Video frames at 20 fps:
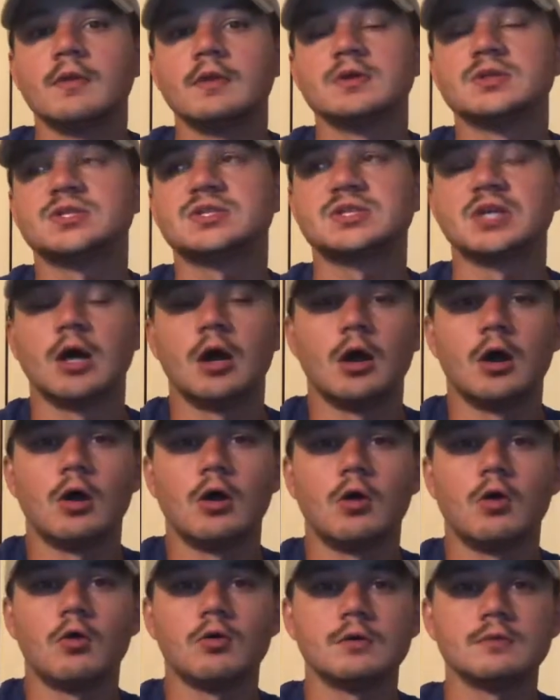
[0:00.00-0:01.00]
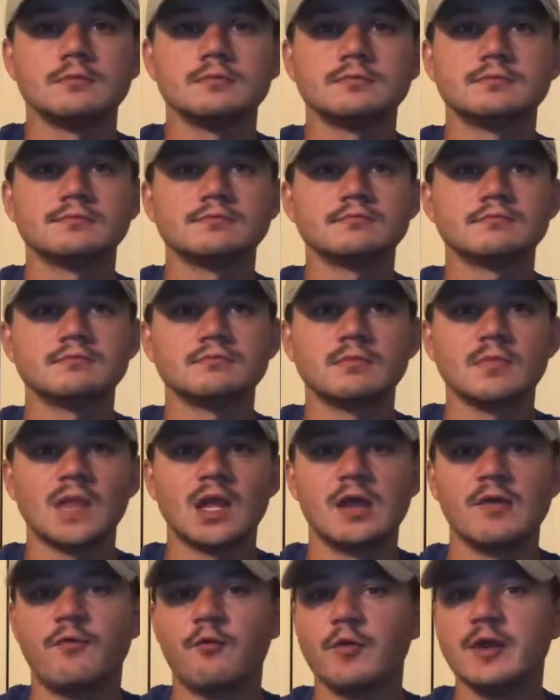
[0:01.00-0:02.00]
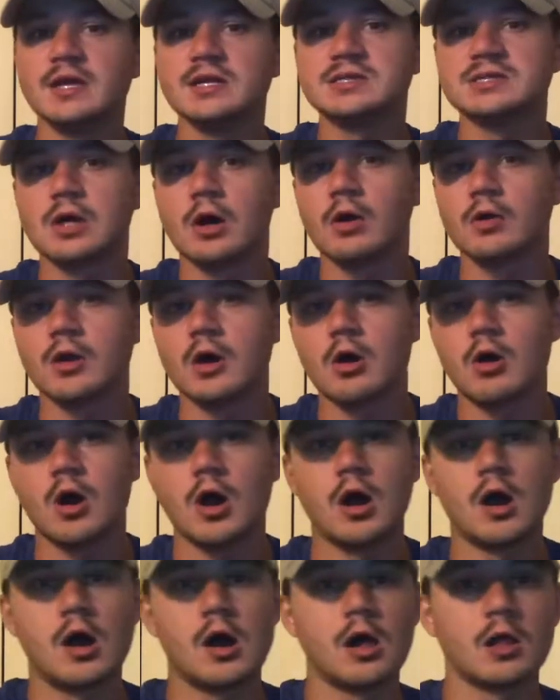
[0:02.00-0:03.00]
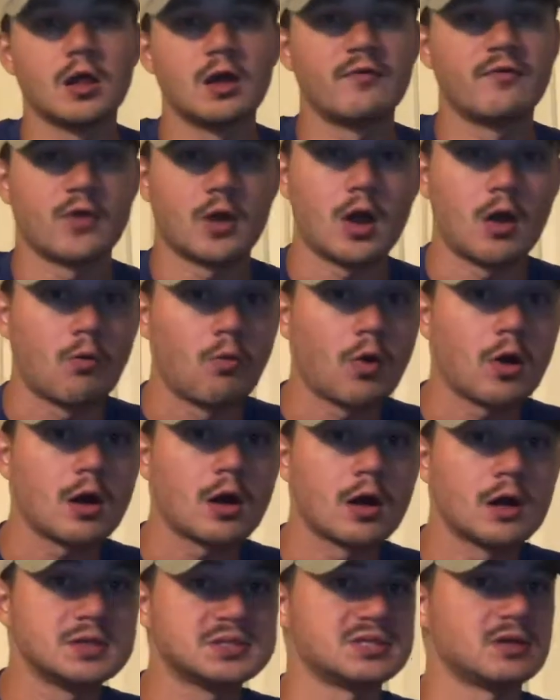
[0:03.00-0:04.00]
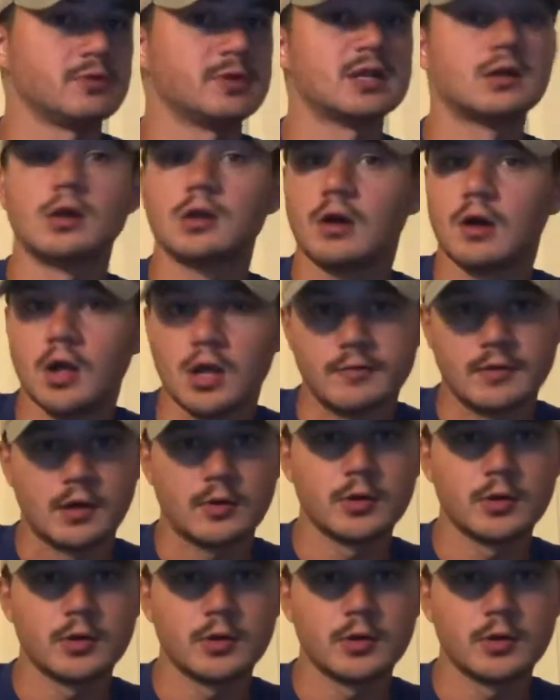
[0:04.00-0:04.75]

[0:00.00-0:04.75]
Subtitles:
So, if we don't know all of our words, or we don't know all of our